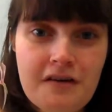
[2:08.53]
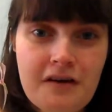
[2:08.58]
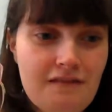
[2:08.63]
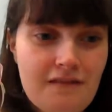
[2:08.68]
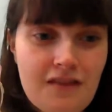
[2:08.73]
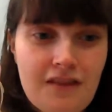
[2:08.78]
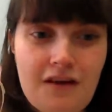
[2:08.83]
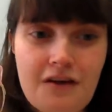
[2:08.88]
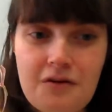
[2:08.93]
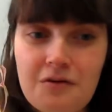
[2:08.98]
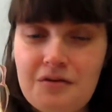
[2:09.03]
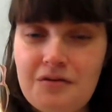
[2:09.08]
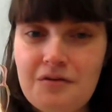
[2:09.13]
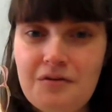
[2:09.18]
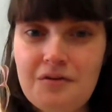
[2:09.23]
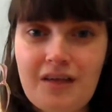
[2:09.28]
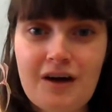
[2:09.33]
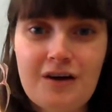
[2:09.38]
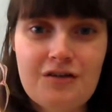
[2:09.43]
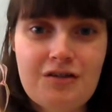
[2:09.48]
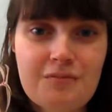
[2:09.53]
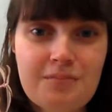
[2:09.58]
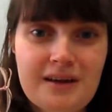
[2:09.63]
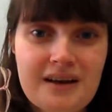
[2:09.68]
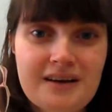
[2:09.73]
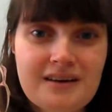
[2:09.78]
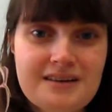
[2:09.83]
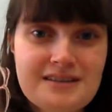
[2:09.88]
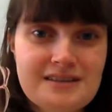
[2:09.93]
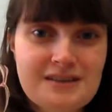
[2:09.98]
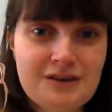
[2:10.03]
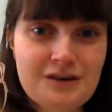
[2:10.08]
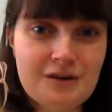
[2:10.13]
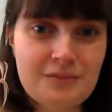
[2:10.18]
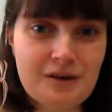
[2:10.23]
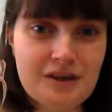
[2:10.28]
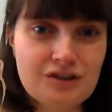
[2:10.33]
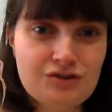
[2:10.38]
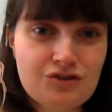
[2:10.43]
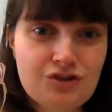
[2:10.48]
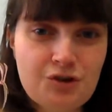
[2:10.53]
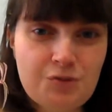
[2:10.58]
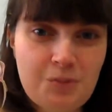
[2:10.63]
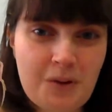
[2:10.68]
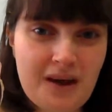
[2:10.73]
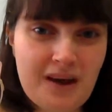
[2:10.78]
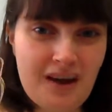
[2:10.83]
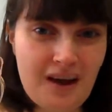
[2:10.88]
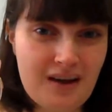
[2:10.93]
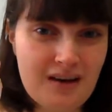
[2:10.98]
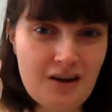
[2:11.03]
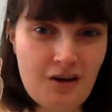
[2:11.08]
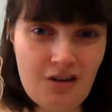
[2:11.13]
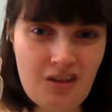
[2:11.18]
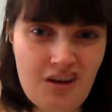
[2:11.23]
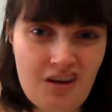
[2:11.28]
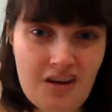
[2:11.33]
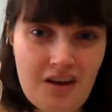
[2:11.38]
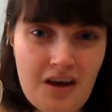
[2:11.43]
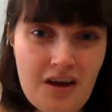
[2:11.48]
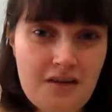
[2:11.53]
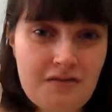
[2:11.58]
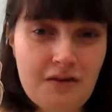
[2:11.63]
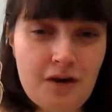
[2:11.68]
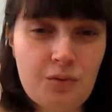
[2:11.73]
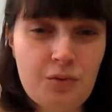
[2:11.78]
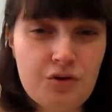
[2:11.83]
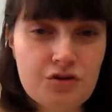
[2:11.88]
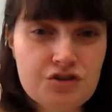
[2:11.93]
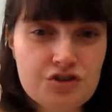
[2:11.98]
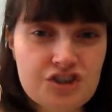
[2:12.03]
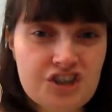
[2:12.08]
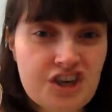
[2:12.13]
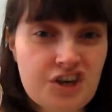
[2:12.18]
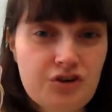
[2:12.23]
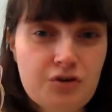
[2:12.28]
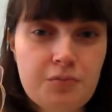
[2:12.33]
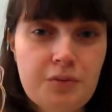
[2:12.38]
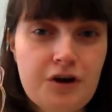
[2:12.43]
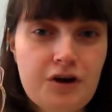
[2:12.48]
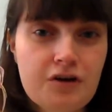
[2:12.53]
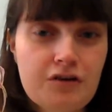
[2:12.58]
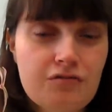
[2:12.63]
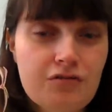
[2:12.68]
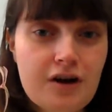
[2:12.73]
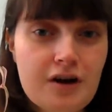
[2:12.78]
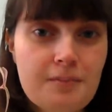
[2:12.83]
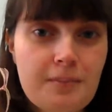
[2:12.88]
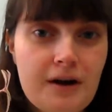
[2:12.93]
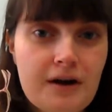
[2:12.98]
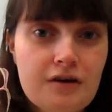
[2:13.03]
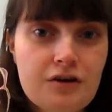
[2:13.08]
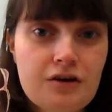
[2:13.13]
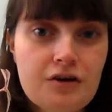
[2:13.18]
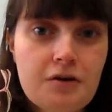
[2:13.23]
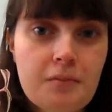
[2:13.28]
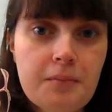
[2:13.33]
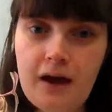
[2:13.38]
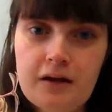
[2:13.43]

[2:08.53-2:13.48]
Even though that other plant is looking a bit droopy, I know that if I water it, it'll perk right back up.